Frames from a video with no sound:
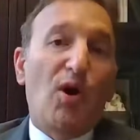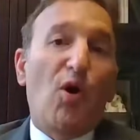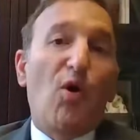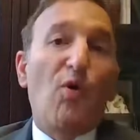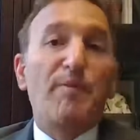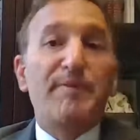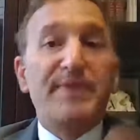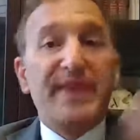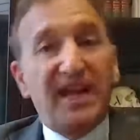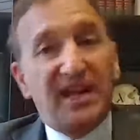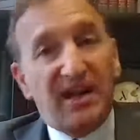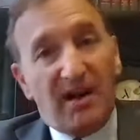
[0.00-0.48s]
We
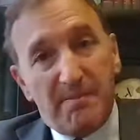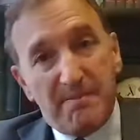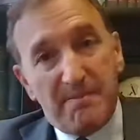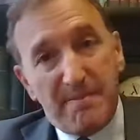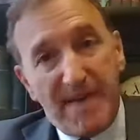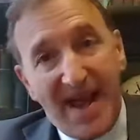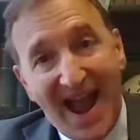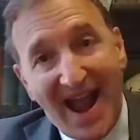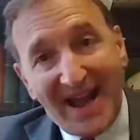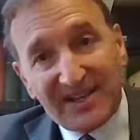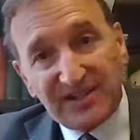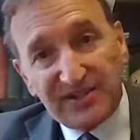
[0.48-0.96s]
hope they
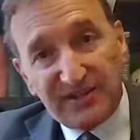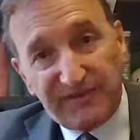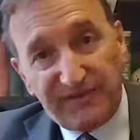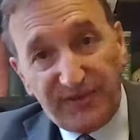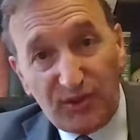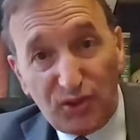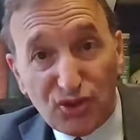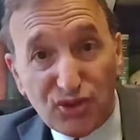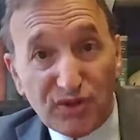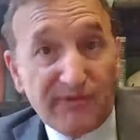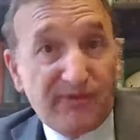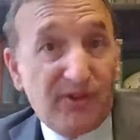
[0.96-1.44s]
come back in
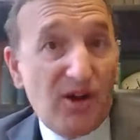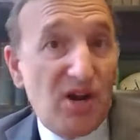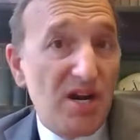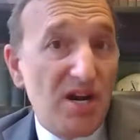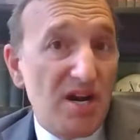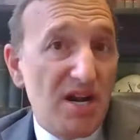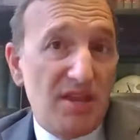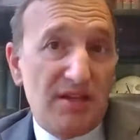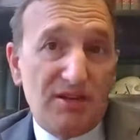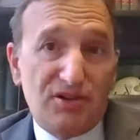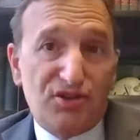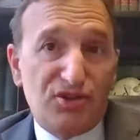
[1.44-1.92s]
the future for
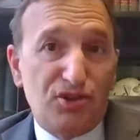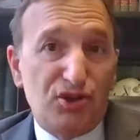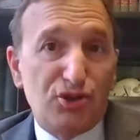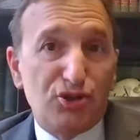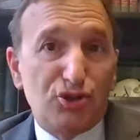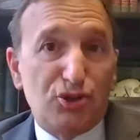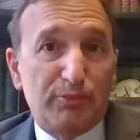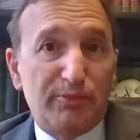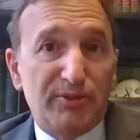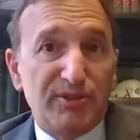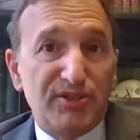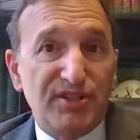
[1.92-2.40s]
another
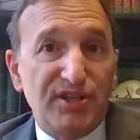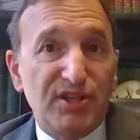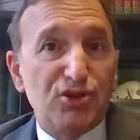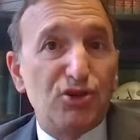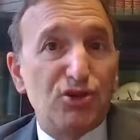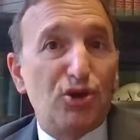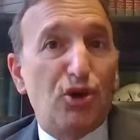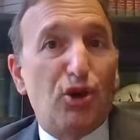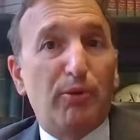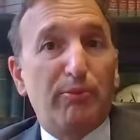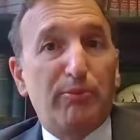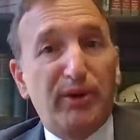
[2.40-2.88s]
surgical
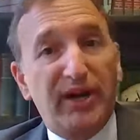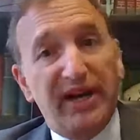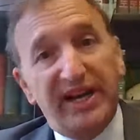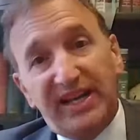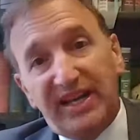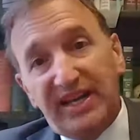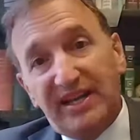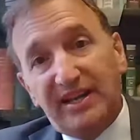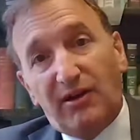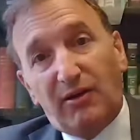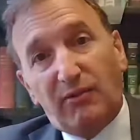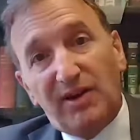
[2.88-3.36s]
procedure or
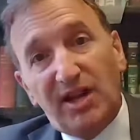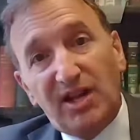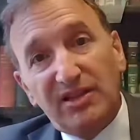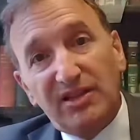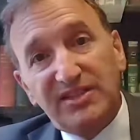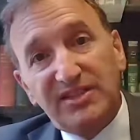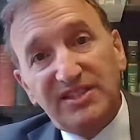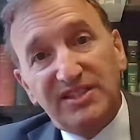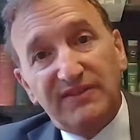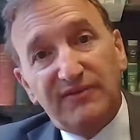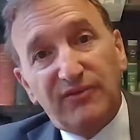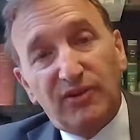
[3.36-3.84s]
bring in a
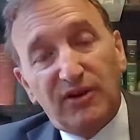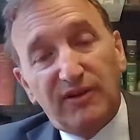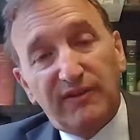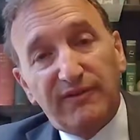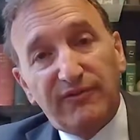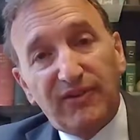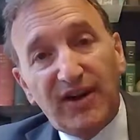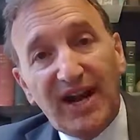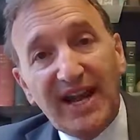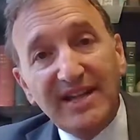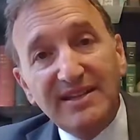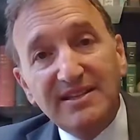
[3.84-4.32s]
relative
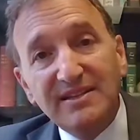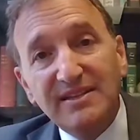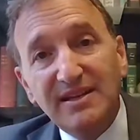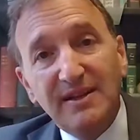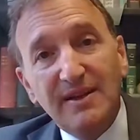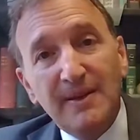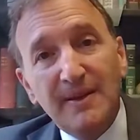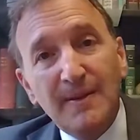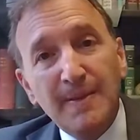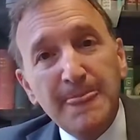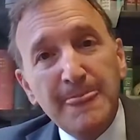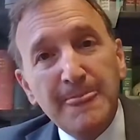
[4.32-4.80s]
or a
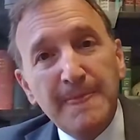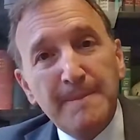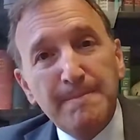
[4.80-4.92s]
friend.